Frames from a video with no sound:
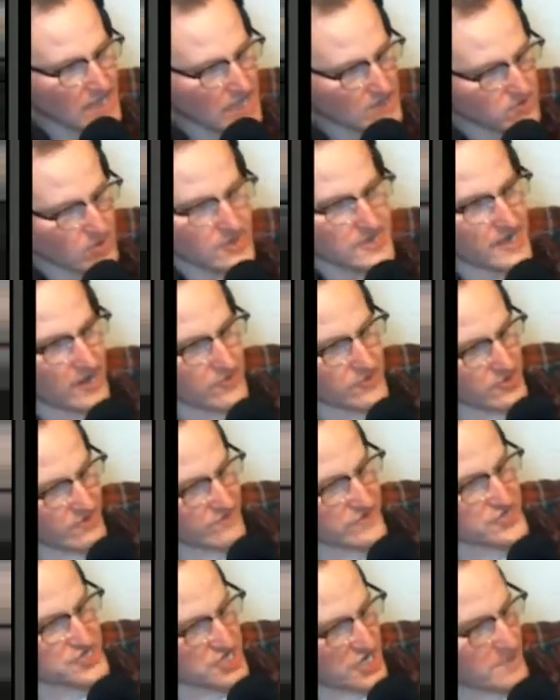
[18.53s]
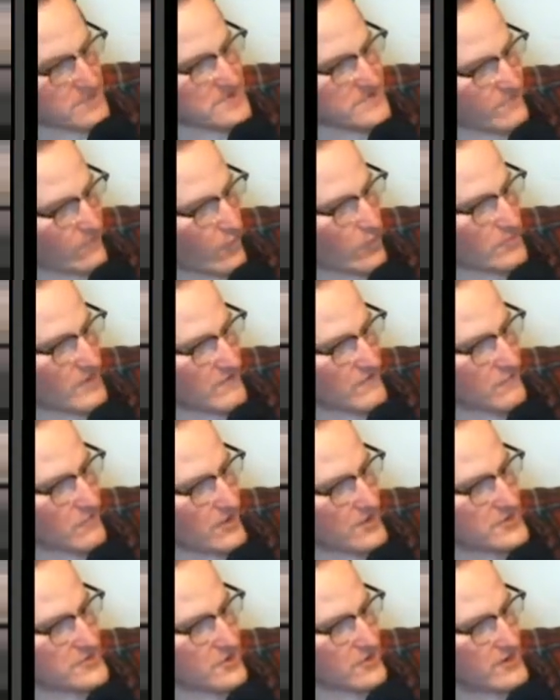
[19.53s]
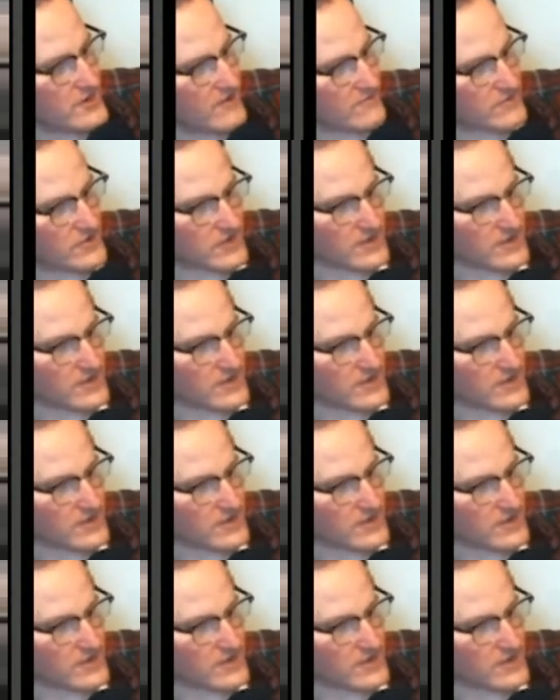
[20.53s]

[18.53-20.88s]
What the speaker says: Like how the different shapes form everywhere. You know, you have